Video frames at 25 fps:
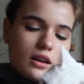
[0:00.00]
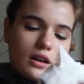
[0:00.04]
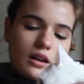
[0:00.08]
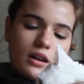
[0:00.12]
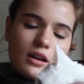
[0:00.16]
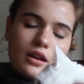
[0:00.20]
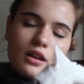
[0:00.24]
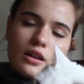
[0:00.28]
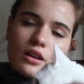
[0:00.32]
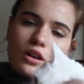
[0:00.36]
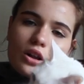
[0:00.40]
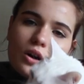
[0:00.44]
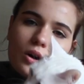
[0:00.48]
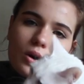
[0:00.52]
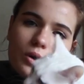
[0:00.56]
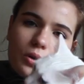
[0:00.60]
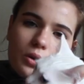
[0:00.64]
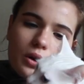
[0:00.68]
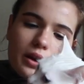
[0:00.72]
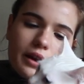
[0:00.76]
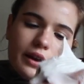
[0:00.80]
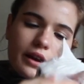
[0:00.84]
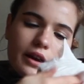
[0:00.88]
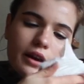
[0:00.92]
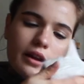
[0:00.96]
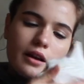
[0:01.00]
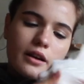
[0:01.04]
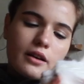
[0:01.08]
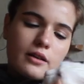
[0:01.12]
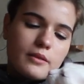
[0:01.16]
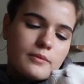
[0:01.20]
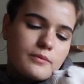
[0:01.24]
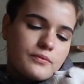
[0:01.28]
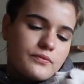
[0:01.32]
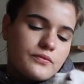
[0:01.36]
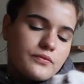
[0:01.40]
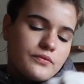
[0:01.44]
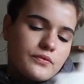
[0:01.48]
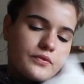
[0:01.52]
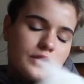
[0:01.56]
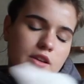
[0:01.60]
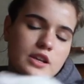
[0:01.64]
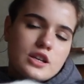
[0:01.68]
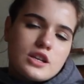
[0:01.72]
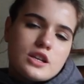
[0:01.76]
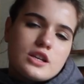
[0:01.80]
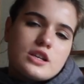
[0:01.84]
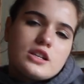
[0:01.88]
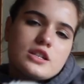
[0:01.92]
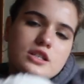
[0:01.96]
I know, right?
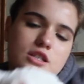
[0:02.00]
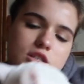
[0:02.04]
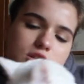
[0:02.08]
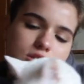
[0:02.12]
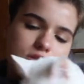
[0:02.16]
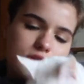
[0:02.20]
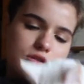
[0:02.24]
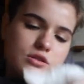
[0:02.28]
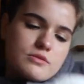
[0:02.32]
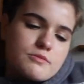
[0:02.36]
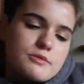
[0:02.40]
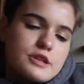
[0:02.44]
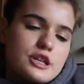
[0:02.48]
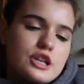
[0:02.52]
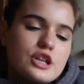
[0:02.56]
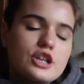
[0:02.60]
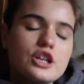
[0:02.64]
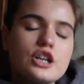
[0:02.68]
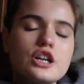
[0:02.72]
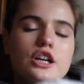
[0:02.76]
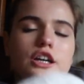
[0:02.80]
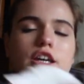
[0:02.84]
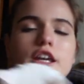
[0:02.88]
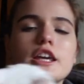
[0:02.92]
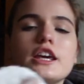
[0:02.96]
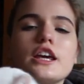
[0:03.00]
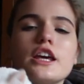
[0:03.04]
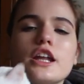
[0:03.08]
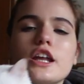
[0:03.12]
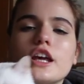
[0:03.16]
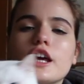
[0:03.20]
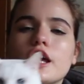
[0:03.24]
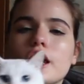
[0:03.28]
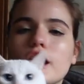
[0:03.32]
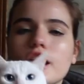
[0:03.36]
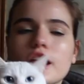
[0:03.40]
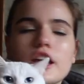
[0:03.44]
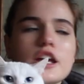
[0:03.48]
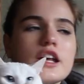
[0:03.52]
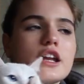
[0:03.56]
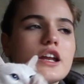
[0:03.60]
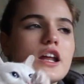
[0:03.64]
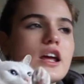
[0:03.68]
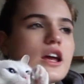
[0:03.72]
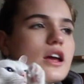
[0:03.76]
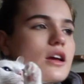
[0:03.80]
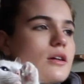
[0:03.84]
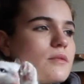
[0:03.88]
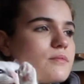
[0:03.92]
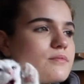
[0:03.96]
Oh my god, kitty,
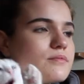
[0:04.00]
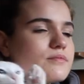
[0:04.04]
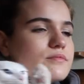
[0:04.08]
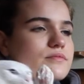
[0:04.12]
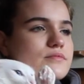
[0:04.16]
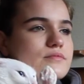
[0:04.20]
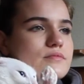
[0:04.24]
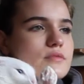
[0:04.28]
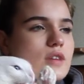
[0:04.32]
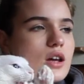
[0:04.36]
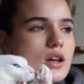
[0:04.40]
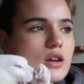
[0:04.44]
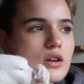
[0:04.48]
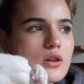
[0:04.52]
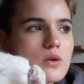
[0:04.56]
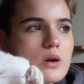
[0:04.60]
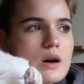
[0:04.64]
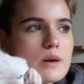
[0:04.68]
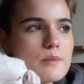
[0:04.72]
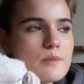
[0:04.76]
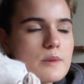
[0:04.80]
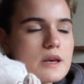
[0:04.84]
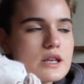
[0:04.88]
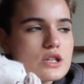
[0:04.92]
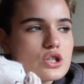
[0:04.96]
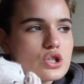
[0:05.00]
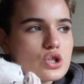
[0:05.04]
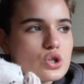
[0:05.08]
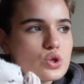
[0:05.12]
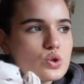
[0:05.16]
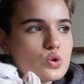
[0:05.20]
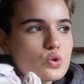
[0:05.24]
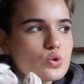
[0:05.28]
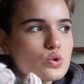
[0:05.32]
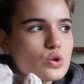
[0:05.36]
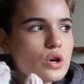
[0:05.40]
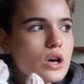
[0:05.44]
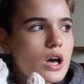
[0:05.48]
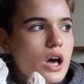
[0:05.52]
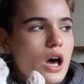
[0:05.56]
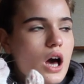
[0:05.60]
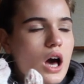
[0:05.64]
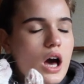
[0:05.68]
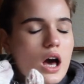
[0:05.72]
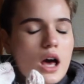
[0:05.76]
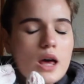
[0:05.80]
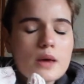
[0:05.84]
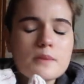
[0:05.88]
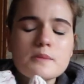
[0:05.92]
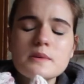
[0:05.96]
kitty. I know I miss you.
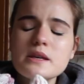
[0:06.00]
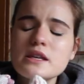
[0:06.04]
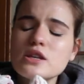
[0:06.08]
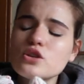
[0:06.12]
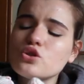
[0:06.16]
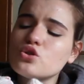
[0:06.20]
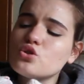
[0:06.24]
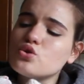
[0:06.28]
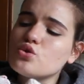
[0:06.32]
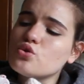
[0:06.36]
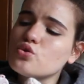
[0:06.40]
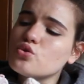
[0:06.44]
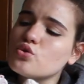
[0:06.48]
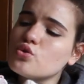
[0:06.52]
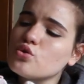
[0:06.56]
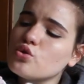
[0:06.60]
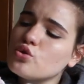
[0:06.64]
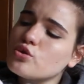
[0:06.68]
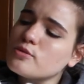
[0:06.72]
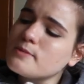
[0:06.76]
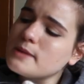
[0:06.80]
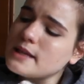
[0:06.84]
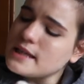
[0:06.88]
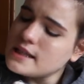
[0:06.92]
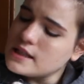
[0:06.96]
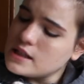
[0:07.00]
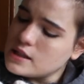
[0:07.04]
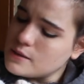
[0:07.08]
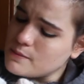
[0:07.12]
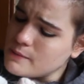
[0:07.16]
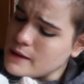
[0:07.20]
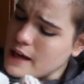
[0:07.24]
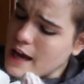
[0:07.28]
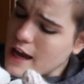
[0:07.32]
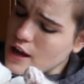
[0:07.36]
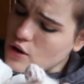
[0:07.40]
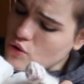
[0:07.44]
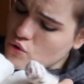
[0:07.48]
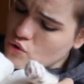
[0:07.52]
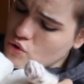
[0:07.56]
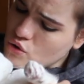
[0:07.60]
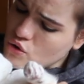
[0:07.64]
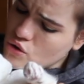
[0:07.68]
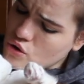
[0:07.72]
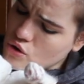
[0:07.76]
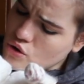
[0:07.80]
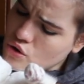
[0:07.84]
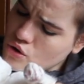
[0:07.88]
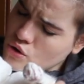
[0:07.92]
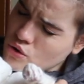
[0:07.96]
I miss you, you miss me, I
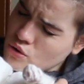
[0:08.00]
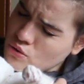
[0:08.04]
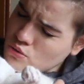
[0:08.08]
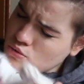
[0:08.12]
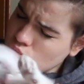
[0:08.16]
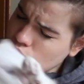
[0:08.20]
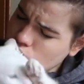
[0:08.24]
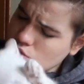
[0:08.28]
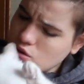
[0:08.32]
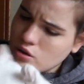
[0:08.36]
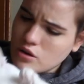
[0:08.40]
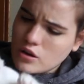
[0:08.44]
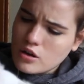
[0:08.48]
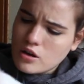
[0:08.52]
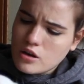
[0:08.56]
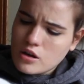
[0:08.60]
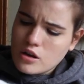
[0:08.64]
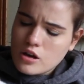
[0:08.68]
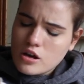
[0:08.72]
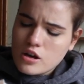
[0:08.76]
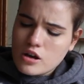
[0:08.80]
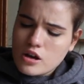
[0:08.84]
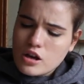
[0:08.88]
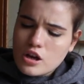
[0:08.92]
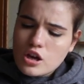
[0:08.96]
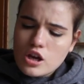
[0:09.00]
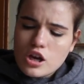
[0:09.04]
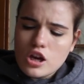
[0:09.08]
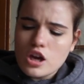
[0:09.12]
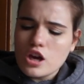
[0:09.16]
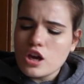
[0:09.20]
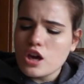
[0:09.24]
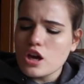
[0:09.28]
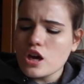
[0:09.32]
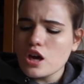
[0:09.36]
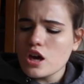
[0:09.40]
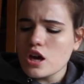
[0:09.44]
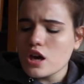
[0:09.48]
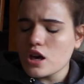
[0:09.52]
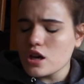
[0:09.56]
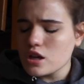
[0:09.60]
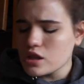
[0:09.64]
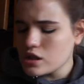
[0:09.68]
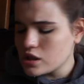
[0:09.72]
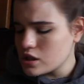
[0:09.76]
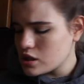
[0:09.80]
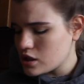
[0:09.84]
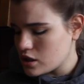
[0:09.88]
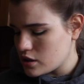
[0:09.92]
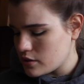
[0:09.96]
know.
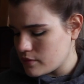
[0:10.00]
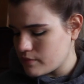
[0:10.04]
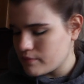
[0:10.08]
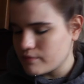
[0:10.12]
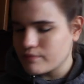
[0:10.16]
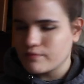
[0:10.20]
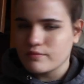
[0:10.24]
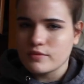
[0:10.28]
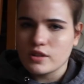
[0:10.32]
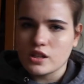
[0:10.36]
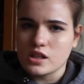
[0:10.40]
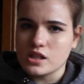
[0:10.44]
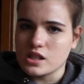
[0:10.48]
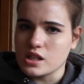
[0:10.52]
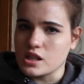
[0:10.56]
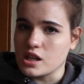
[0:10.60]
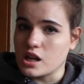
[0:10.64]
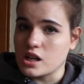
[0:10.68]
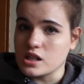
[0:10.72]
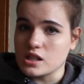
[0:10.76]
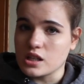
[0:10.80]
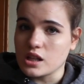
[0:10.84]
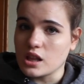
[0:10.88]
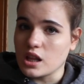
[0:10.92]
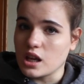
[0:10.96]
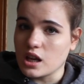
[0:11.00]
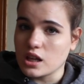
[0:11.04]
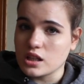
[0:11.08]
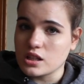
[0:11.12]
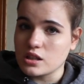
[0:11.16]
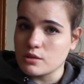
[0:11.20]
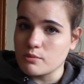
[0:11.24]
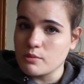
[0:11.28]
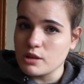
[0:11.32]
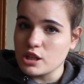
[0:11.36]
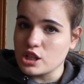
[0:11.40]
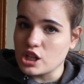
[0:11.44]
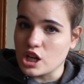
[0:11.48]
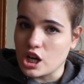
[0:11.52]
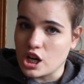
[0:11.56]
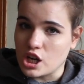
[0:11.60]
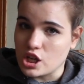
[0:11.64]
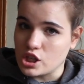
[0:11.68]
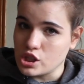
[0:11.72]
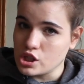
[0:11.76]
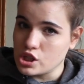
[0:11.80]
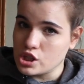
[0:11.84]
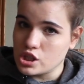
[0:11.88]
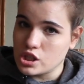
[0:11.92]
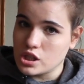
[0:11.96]
Yes. She doesn't like to be
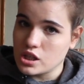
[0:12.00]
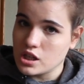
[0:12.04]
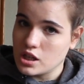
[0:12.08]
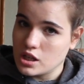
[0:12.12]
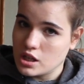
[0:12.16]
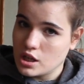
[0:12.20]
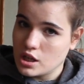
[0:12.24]
touched.